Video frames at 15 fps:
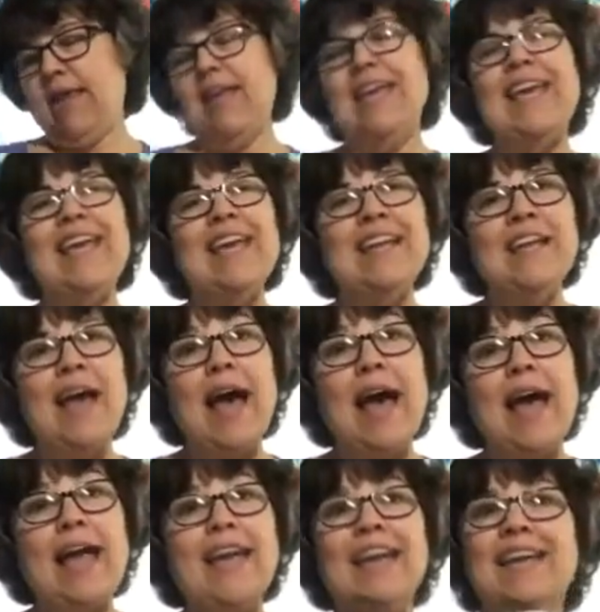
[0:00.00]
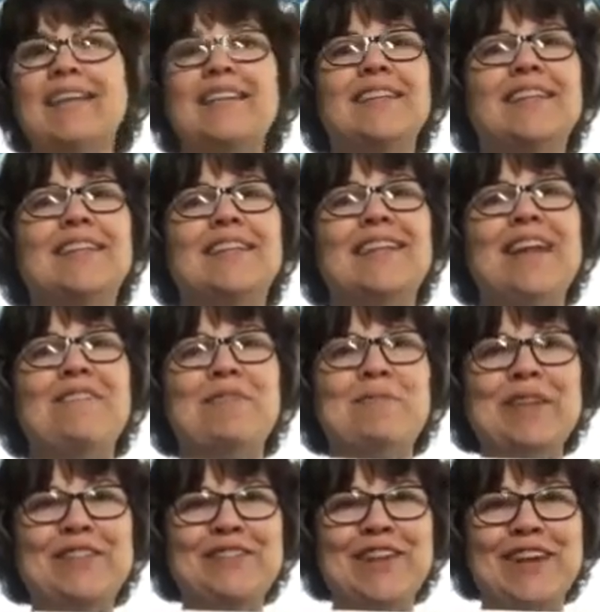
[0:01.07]
He and I never
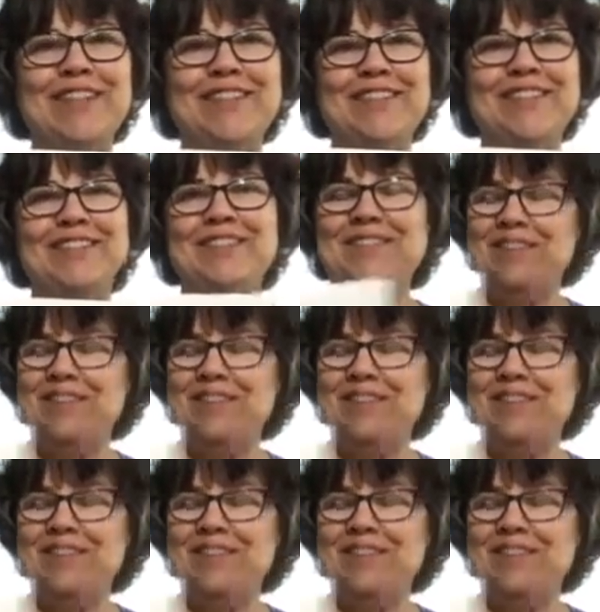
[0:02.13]
betrayed you.